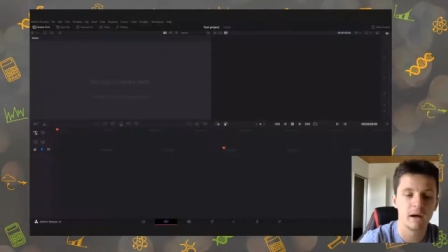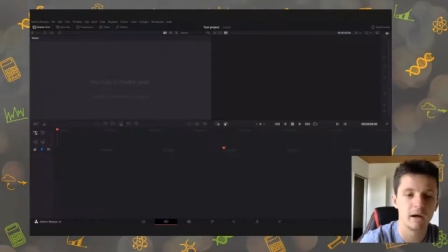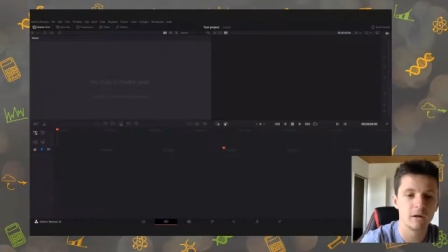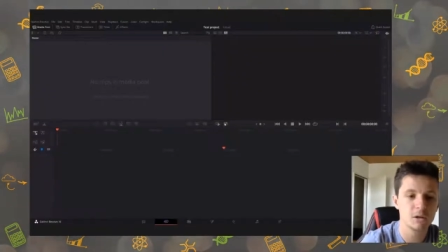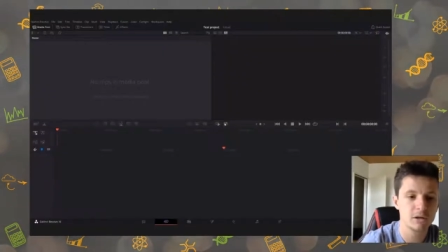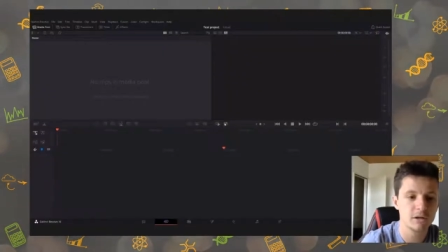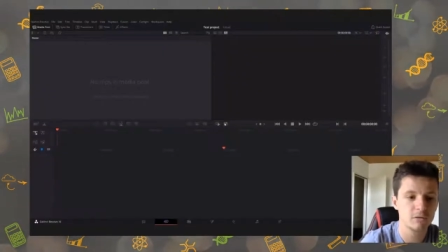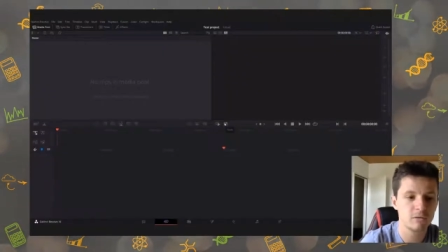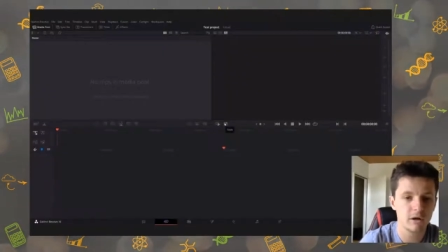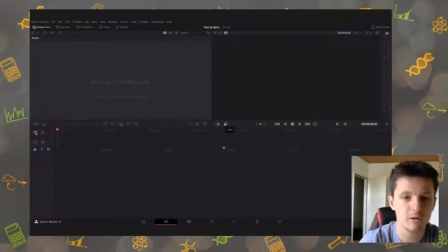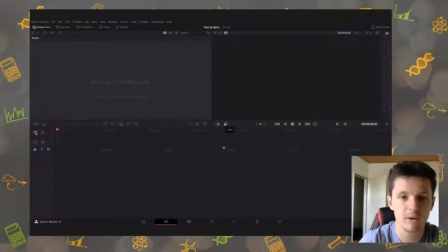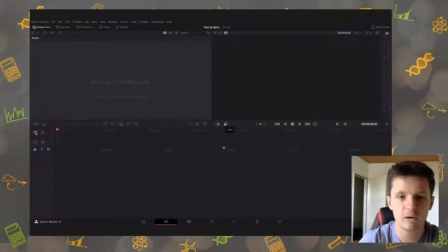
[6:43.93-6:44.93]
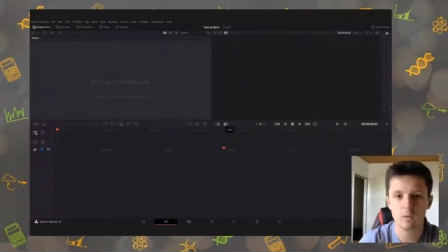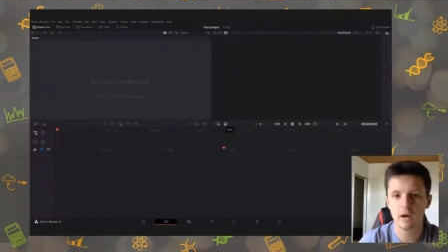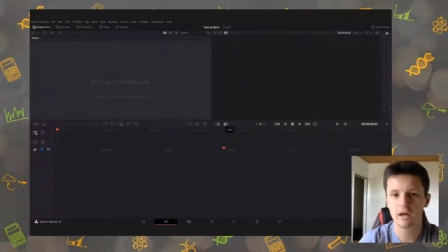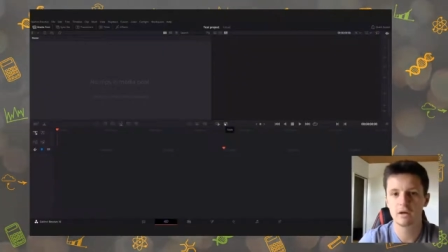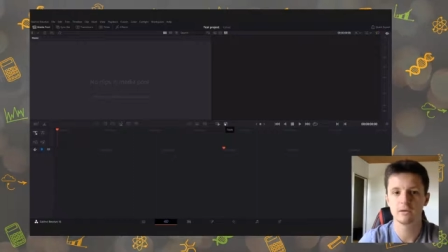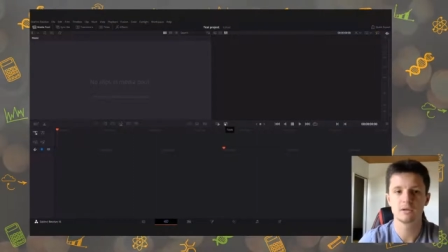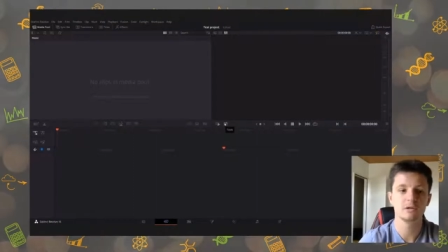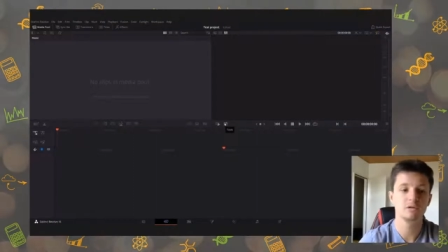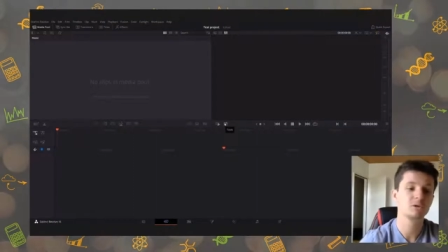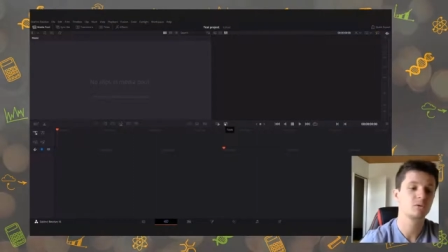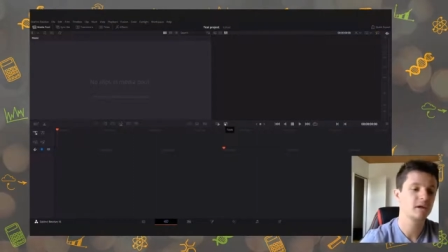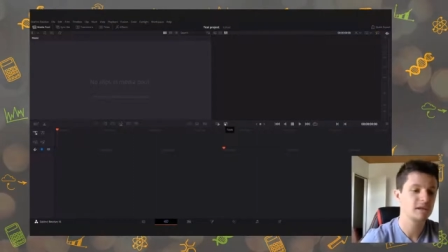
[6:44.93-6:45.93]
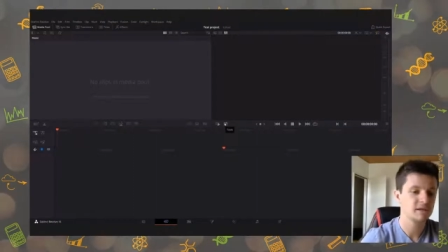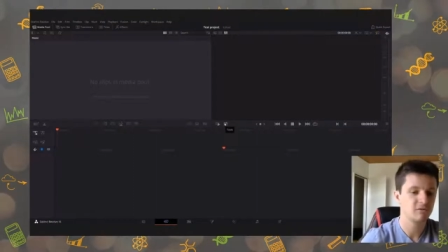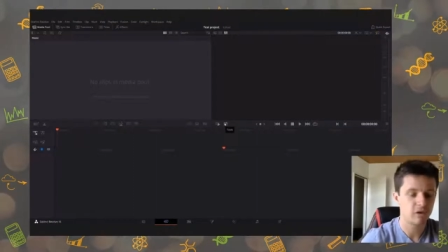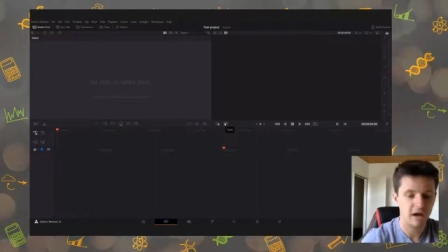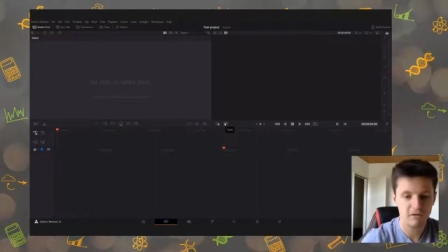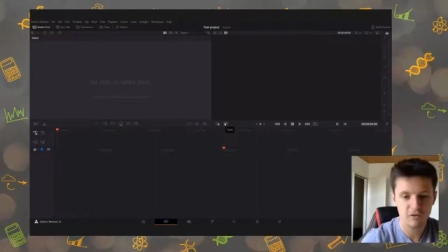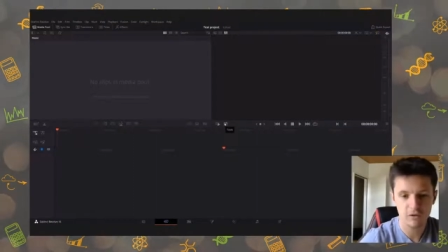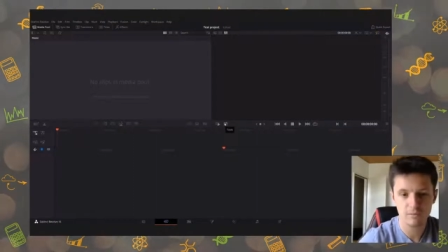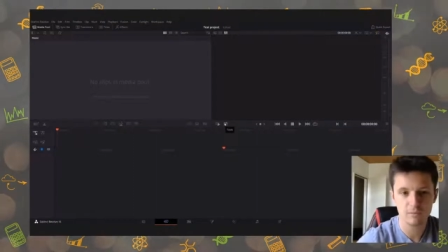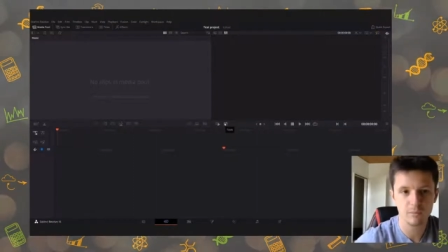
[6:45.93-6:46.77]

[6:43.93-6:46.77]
I usually do recommend working on two screens if you have them,